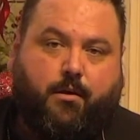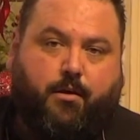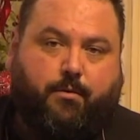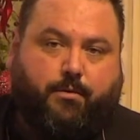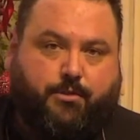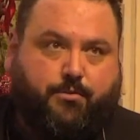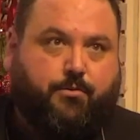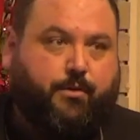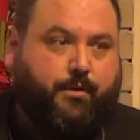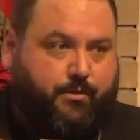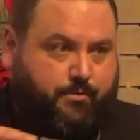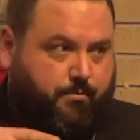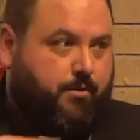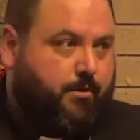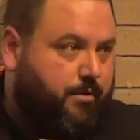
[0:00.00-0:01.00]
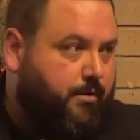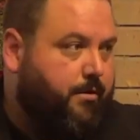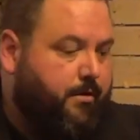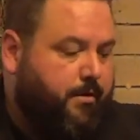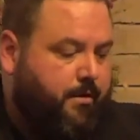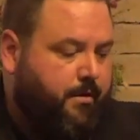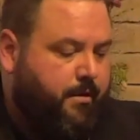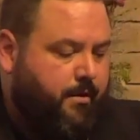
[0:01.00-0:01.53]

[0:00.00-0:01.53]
it was through his word.